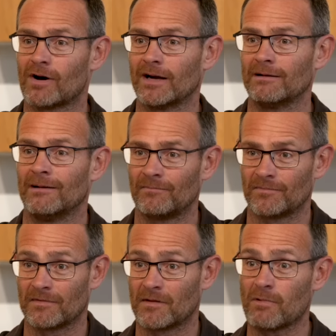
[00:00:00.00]
right,
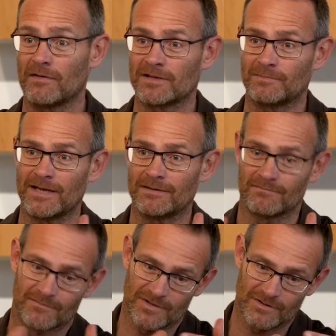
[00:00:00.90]
the weather's been